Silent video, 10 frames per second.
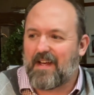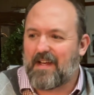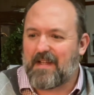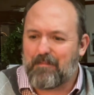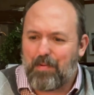
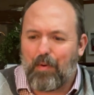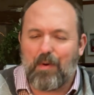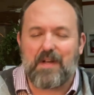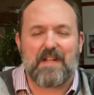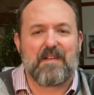
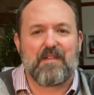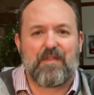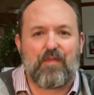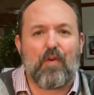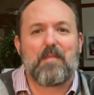Important
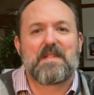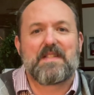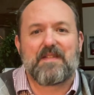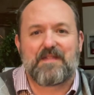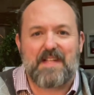
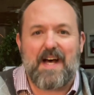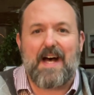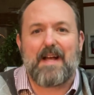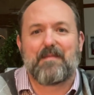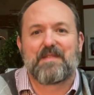formative
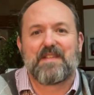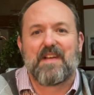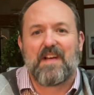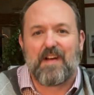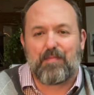times
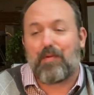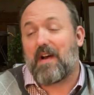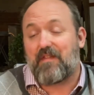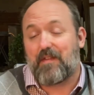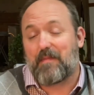of
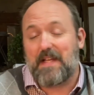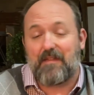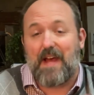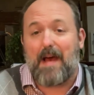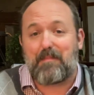prayer for me
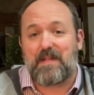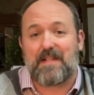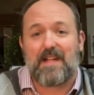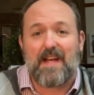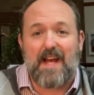have happened
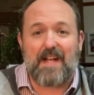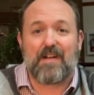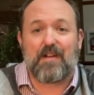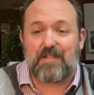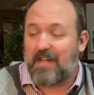at an
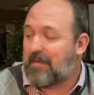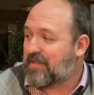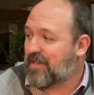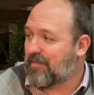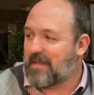altar, and I'm
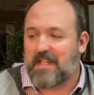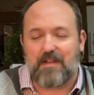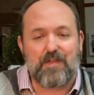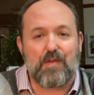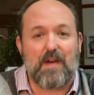sure many
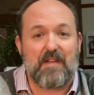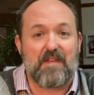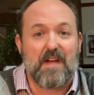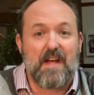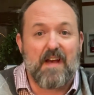of you
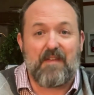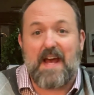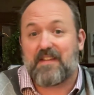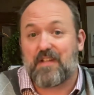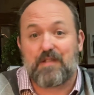have
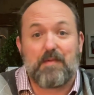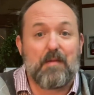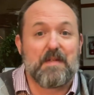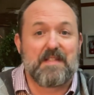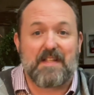had those
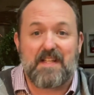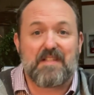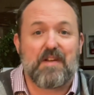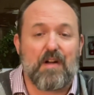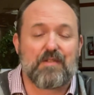moments at
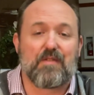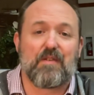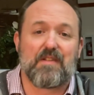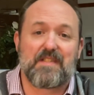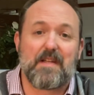this altar
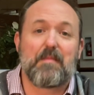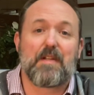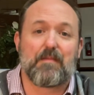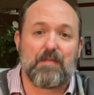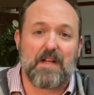or a
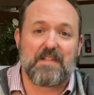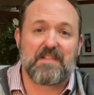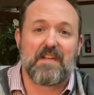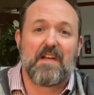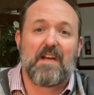similar
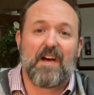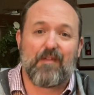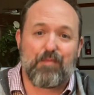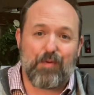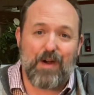place
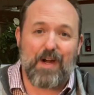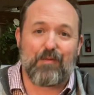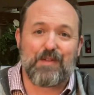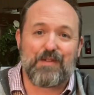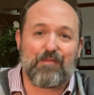of prayer
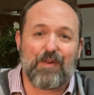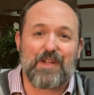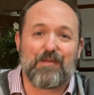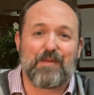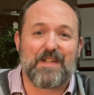where
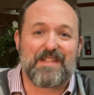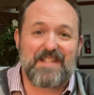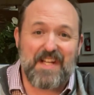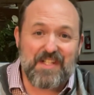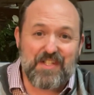you were
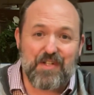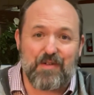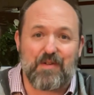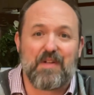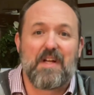
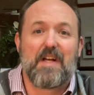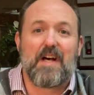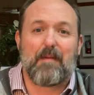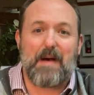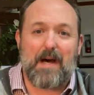intentional
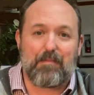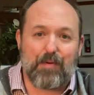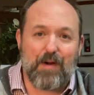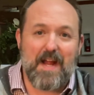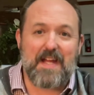about
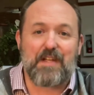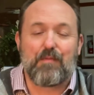praying.